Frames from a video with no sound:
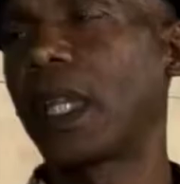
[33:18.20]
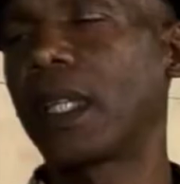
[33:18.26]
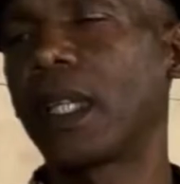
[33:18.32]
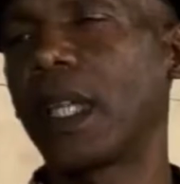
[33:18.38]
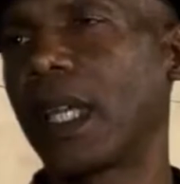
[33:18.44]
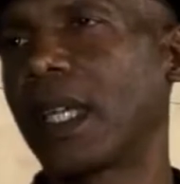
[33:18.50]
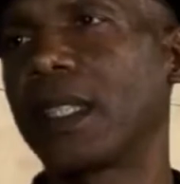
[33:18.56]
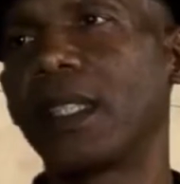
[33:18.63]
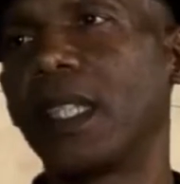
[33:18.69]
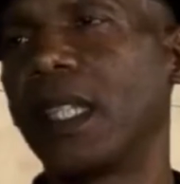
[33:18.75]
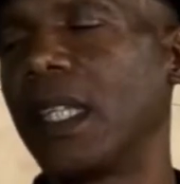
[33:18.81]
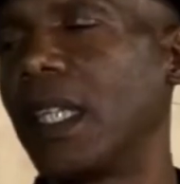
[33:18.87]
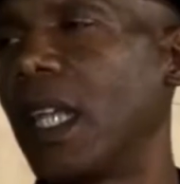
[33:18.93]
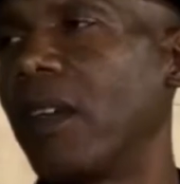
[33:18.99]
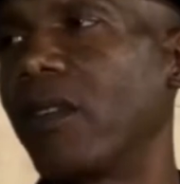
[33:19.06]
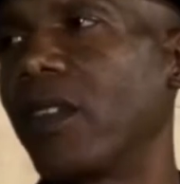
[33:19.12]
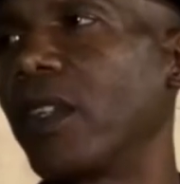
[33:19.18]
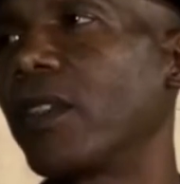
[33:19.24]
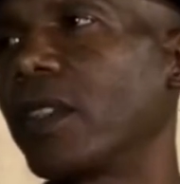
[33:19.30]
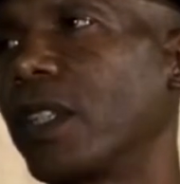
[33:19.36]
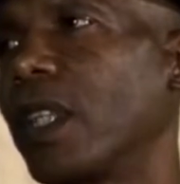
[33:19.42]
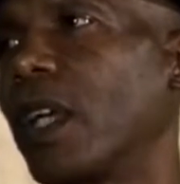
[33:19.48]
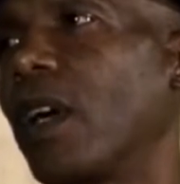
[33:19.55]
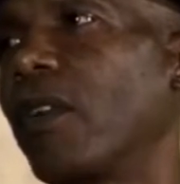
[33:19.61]
like I said, loving
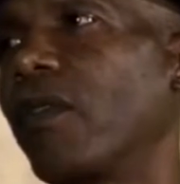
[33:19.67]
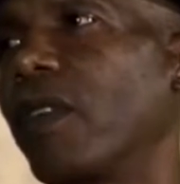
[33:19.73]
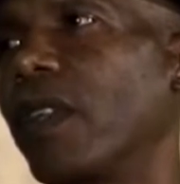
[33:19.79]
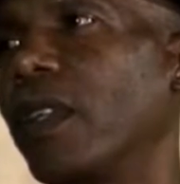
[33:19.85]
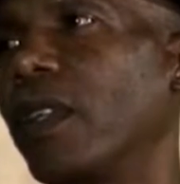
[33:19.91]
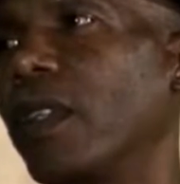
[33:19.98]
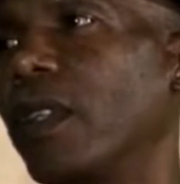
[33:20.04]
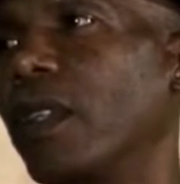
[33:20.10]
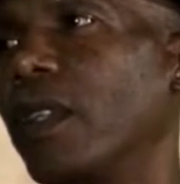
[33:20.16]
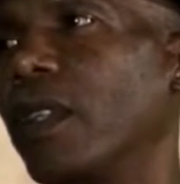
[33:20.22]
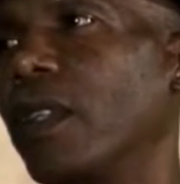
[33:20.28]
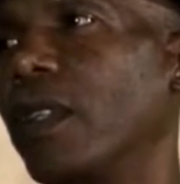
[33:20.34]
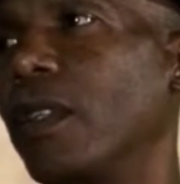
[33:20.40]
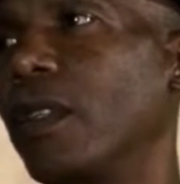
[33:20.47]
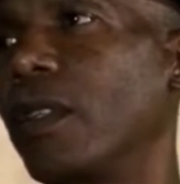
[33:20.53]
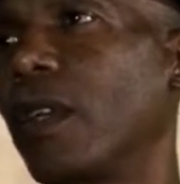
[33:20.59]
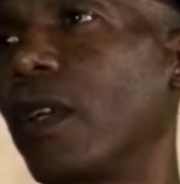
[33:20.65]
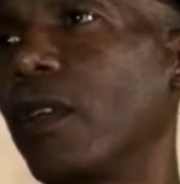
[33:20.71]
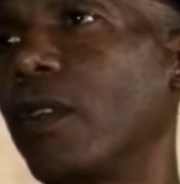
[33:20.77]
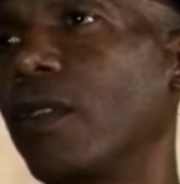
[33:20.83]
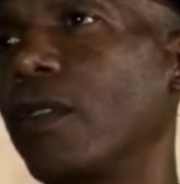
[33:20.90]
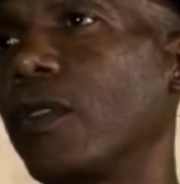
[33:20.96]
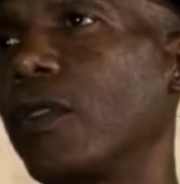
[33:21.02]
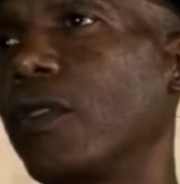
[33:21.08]
yourself, and
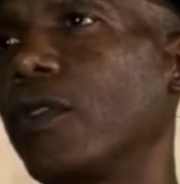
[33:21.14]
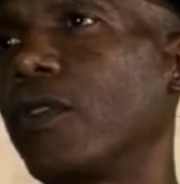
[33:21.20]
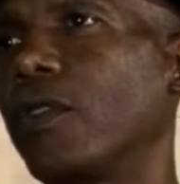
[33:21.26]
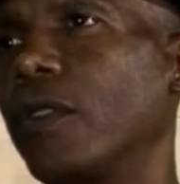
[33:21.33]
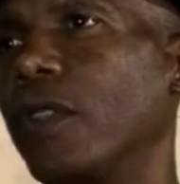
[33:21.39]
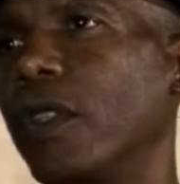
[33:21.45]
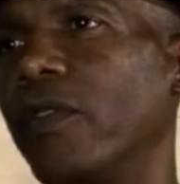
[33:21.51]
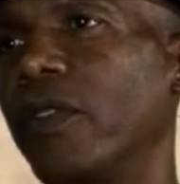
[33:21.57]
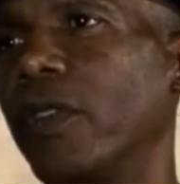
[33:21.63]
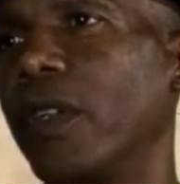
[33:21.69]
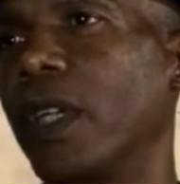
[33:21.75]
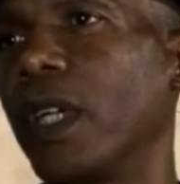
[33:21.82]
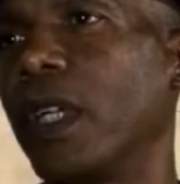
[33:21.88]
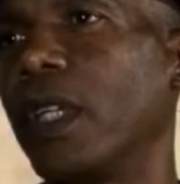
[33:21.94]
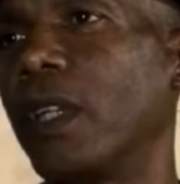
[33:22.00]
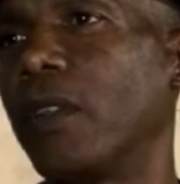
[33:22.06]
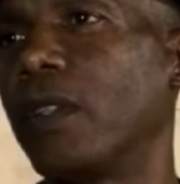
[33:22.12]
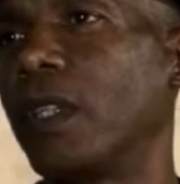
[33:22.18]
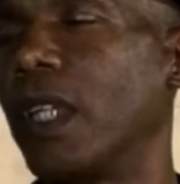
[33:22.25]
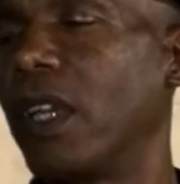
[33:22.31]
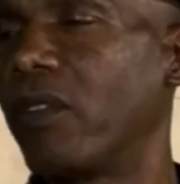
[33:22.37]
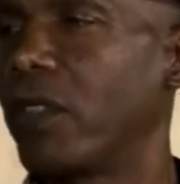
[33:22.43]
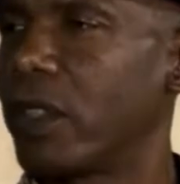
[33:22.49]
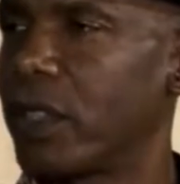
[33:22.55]
if you learn to
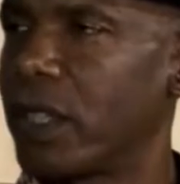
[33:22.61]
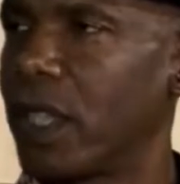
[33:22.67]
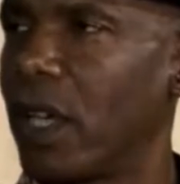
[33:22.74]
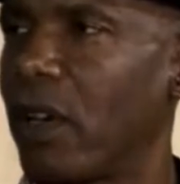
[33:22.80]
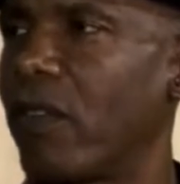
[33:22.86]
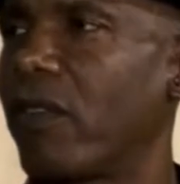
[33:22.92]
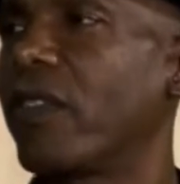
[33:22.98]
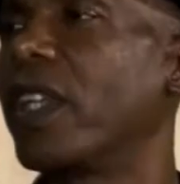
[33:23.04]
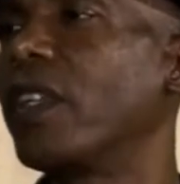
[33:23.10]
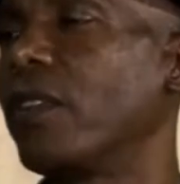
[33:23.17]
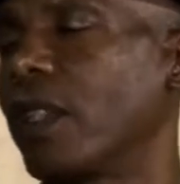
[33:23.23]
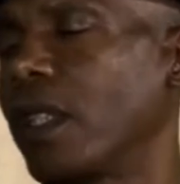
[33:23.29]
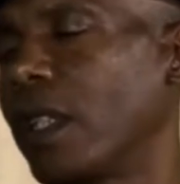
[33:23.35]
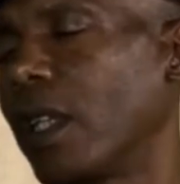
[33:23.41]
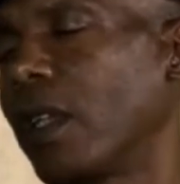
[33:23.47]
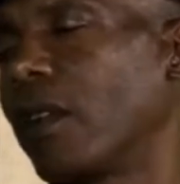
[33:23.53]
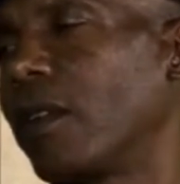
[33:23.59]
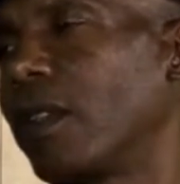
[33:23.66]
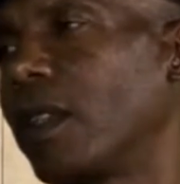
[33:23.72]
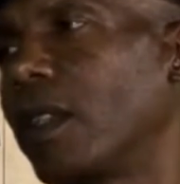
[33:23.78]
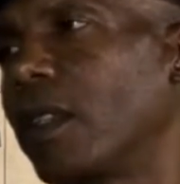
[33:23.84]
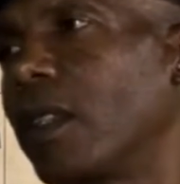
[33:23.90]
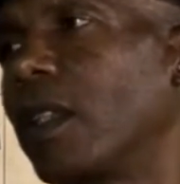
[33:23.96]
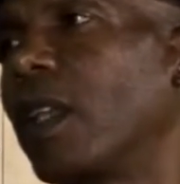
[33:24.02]
love yourself, then you can learn
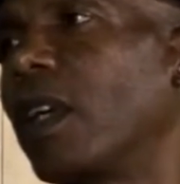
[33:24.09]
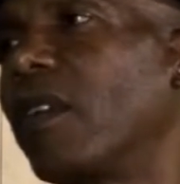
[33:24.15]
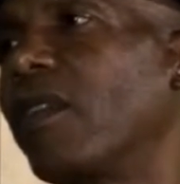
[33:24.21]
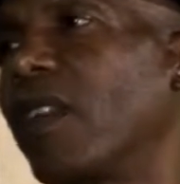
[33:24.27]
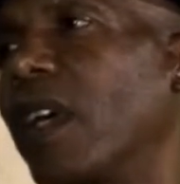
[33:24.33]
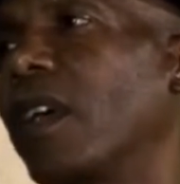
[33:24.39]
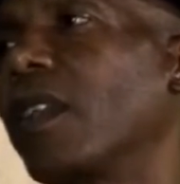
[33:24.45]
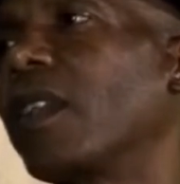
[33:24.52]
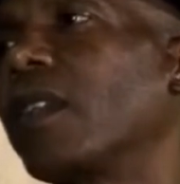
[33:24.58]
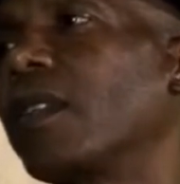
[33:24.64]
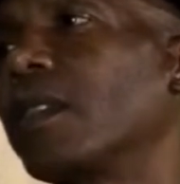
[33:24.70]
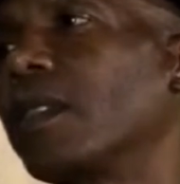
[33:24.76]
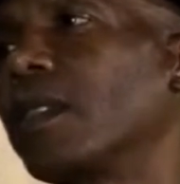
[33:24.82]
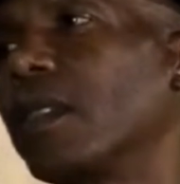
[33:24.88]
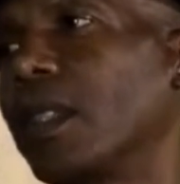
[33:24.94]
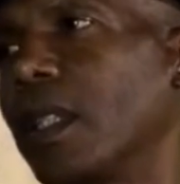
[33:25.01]
to love others.